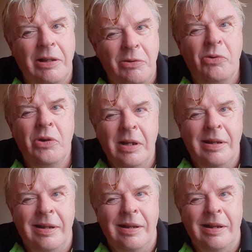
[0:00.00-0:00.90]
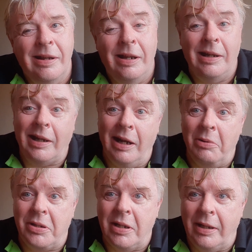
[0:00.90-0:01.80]
you know. That
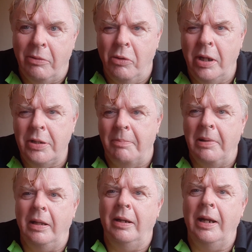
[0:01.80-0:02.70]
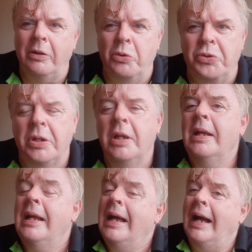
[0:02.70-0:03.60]
Kawasaki, oh, that's a bella, that goes.
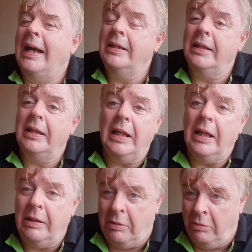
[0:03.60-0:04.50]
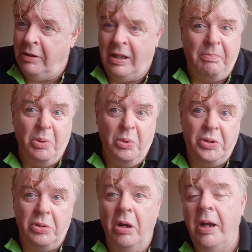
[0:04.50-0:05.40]
And, you know, with our
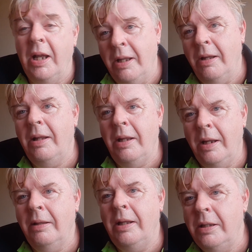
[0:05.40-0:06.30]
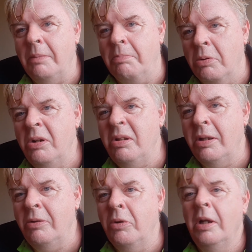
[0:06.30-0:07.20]
boats, oh, I like your boat, you
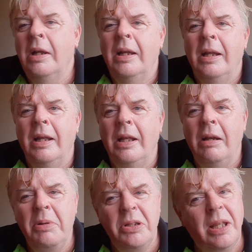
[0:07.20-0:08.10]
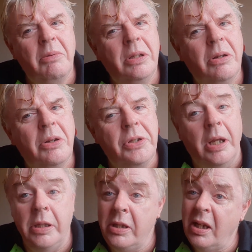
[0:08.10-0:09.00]
know. How much did that one cost you?
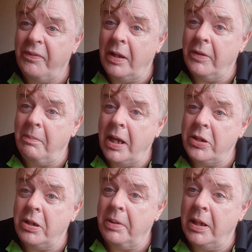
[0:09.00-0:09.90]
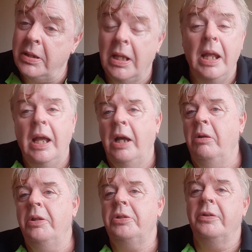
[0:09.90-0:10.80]
And did you have to have the mast replaced? And
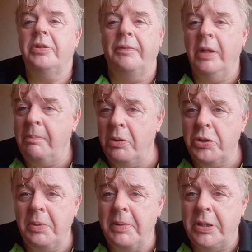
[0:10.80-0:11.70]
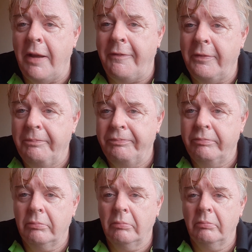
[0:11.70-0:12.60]
all this sort of stuff. And that bores women stiff.
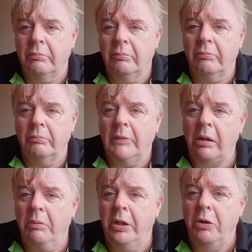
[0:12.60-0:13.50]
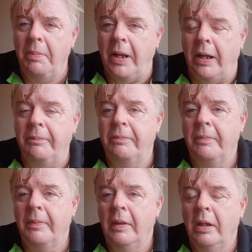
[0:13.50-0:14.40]
I don't want to know about it.
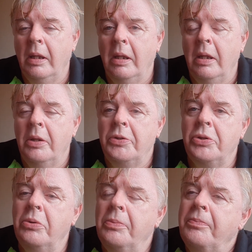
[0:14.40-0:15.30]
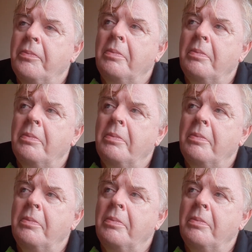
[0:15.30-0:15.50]
So,